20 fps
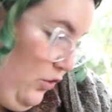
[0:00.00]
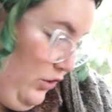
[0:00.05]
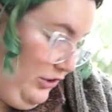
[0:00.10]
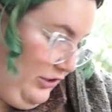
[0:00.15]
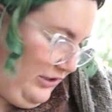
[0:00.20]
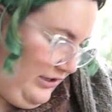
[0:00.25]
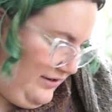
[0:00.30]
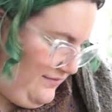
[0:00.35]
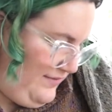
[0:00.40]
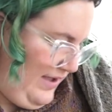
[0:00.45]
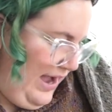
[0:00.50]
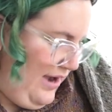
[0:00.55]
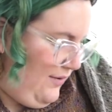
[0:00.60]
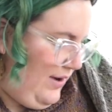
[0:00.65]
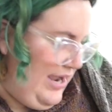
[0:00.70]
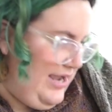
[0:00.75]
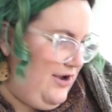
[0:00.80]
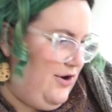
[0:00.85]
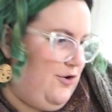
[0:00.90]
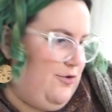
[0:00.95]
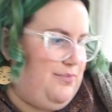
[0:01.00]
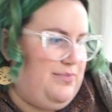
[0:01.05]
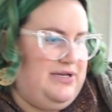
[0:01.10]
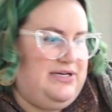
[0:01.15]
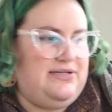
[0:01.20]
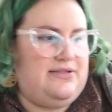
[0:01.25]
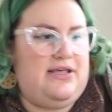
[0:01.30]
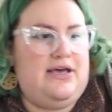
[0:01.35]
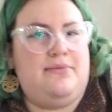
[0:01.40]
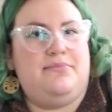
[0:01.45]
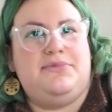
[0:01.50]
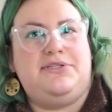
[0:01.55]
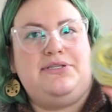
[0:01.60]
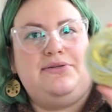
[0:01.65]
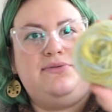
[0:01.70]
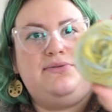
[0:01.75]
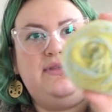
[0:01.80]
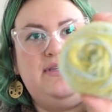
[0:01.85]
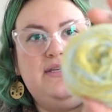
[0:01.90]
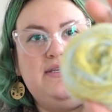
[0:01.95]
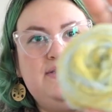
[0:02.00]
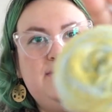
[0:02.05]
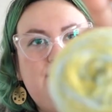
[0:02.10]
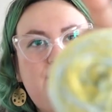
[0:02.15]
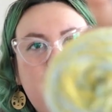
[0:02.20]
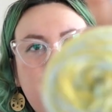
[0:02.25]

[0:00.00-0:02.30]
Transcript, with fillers: order of how I opened them. So this